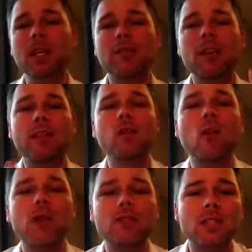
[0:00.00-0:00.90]
For everyone
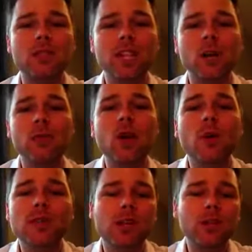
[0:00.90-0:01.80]
watching this video, if no
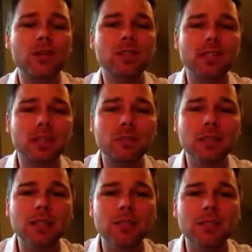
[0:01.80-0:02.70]
one tells you today they
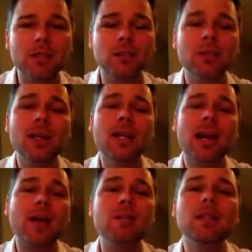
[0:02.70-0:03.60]
believe in you,
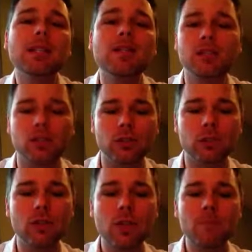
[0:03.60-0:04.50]
I believe in you.